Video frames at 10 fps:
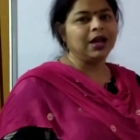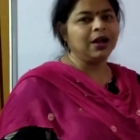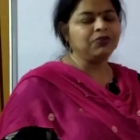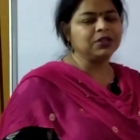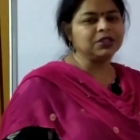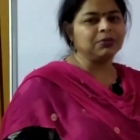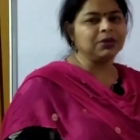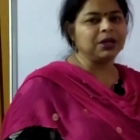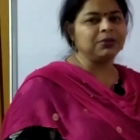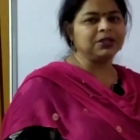After some
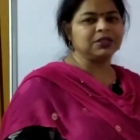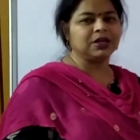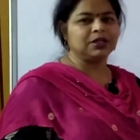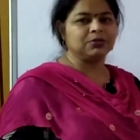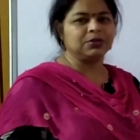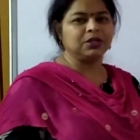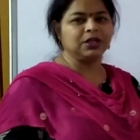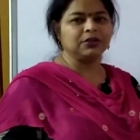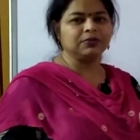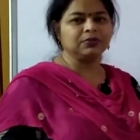time it starts
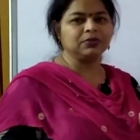burning.